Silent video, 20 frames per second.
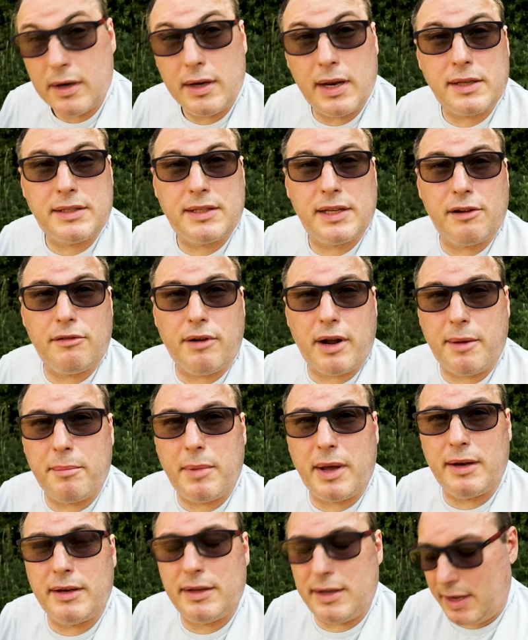Next thing I
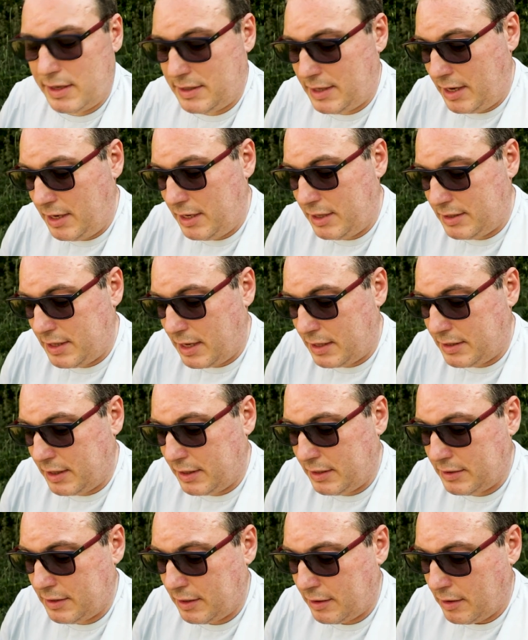recommend is in your
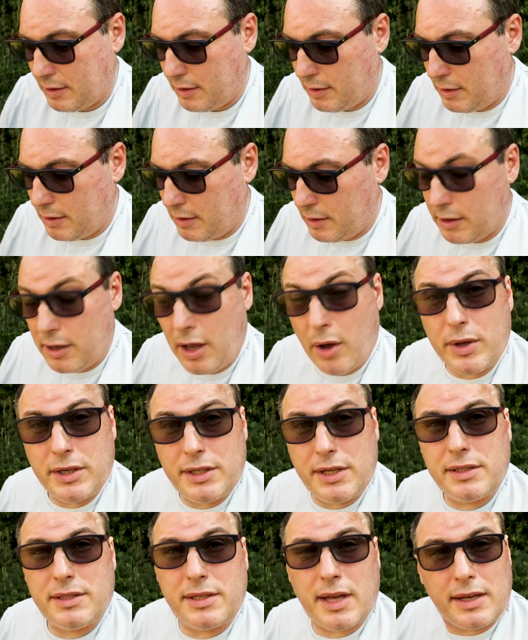settings, go
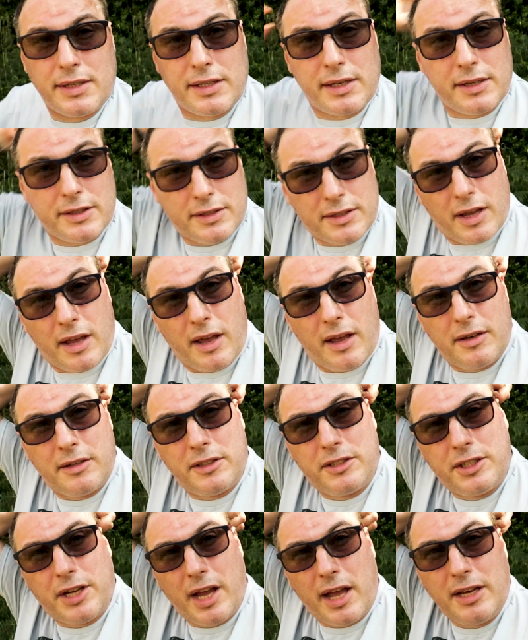into your settings
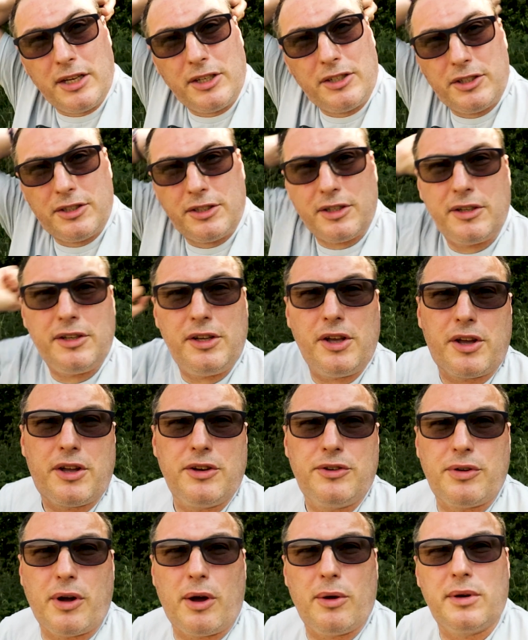and change your
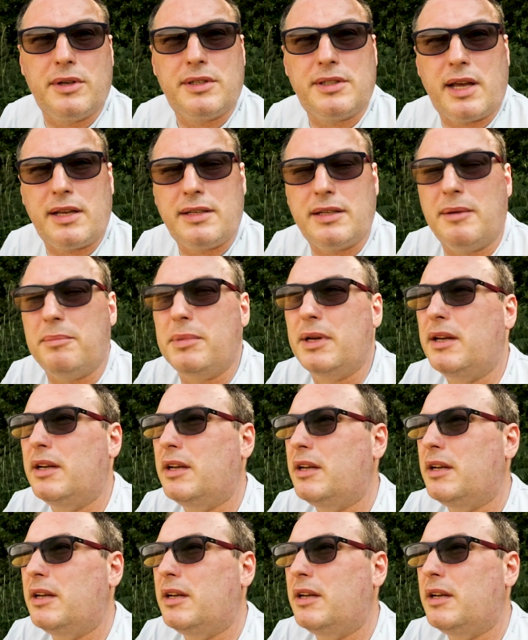controller setup.